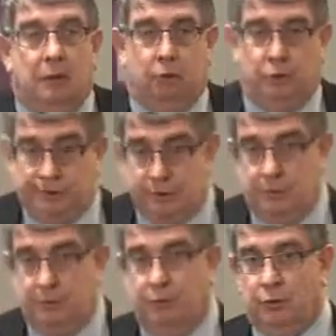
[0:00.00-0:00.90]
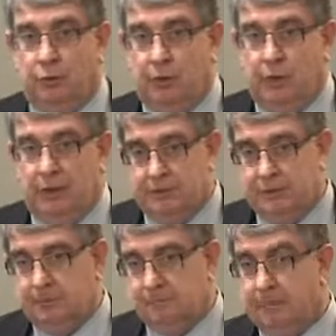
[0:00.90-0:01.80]
prisoners before they're
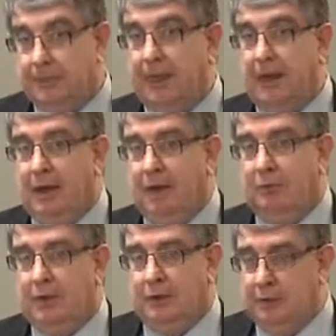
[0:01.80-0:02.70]
released, with